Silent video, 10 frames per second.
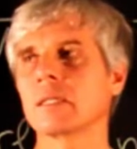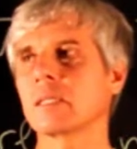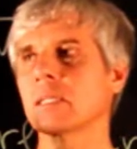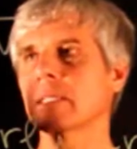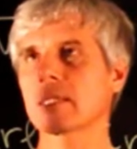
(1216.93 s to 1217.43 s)

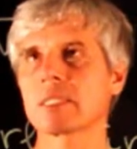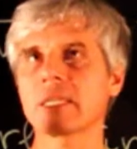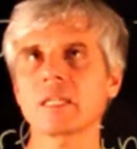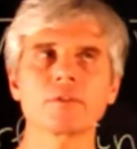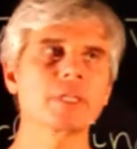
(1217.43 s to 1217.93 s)
is
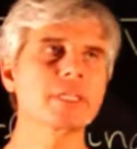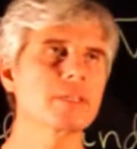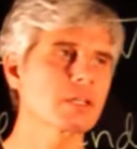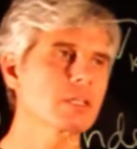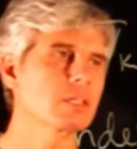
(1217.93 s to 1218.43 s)
itself
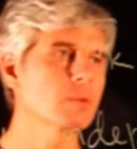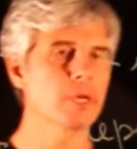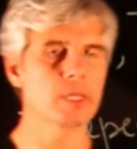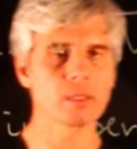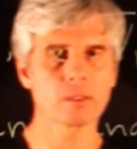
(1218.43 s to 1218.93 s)
linearly
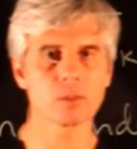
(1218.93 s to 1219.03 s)
independent.